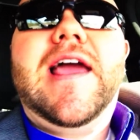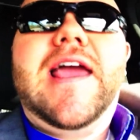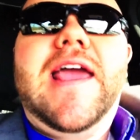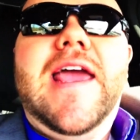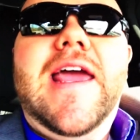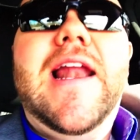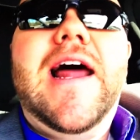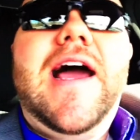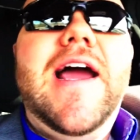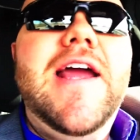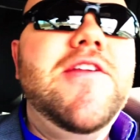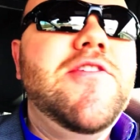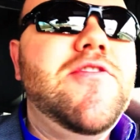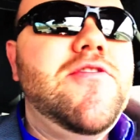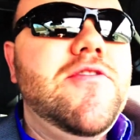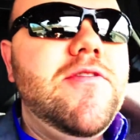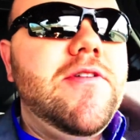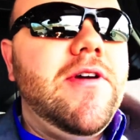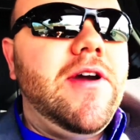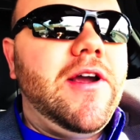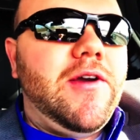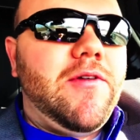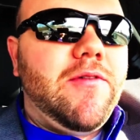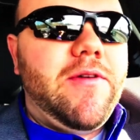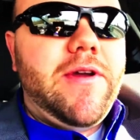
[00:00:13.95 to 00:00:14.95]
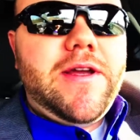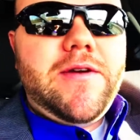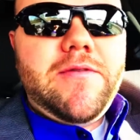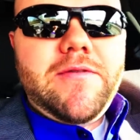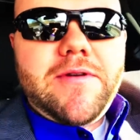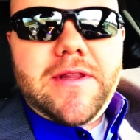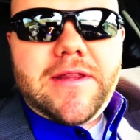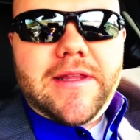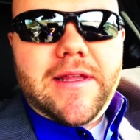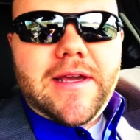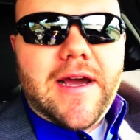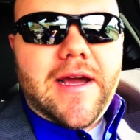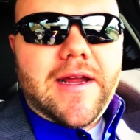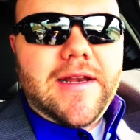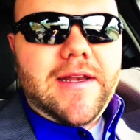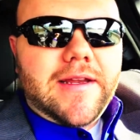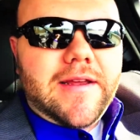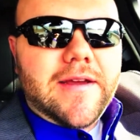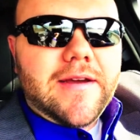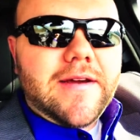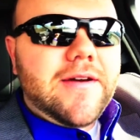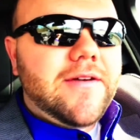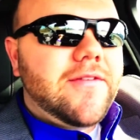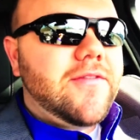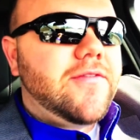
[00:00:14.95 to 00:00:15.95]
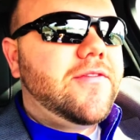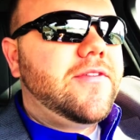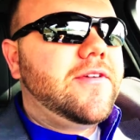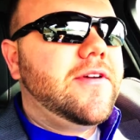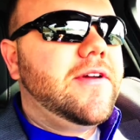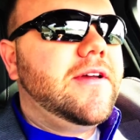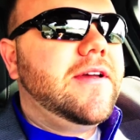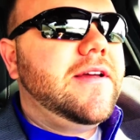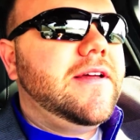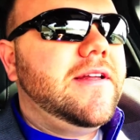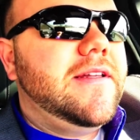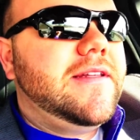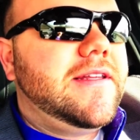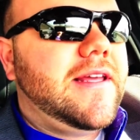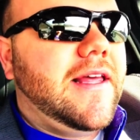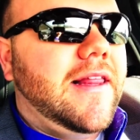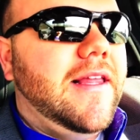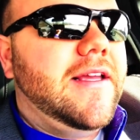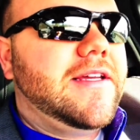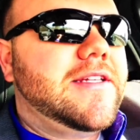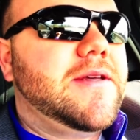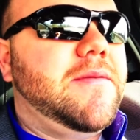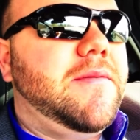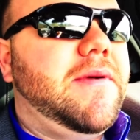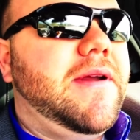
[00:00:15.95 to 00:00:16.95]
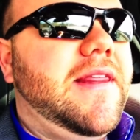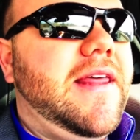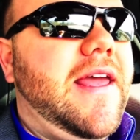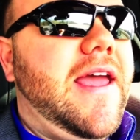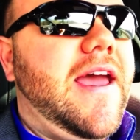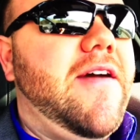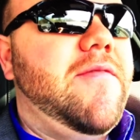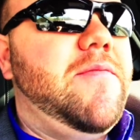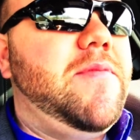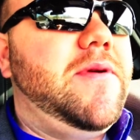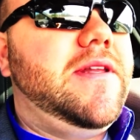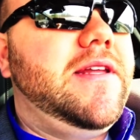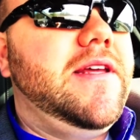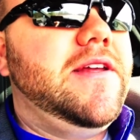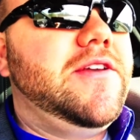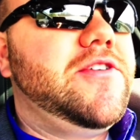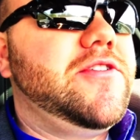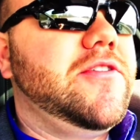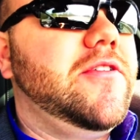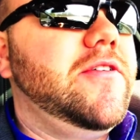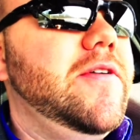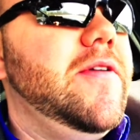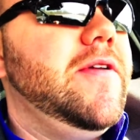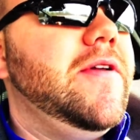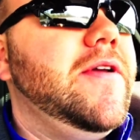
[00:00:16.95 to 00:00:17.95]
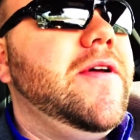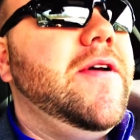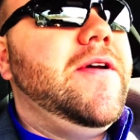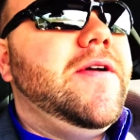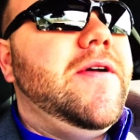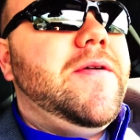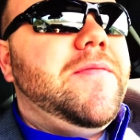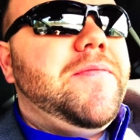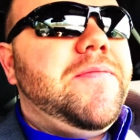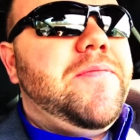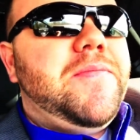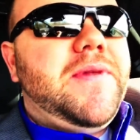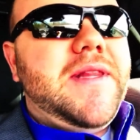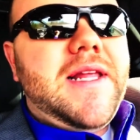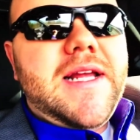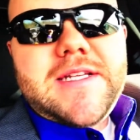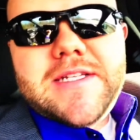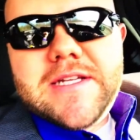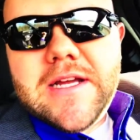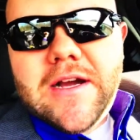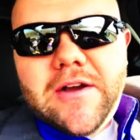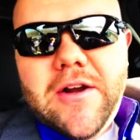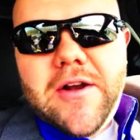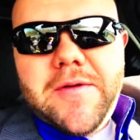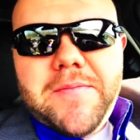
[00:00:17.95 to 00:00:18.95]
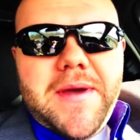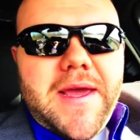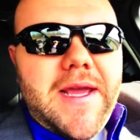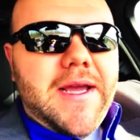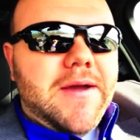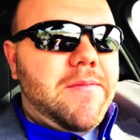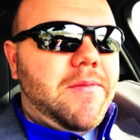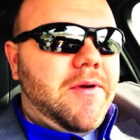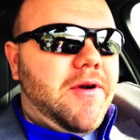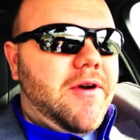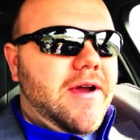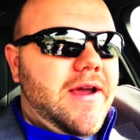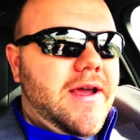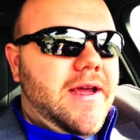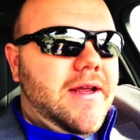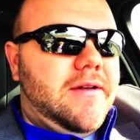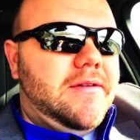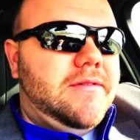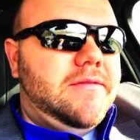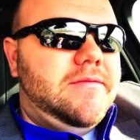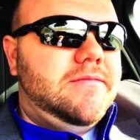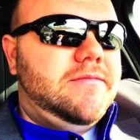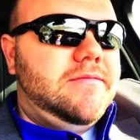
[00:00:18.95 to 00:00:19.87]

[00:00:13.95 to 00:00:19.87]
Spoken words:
And I do agree with the idea of telling somebody they have potential, but that's not going to make them great.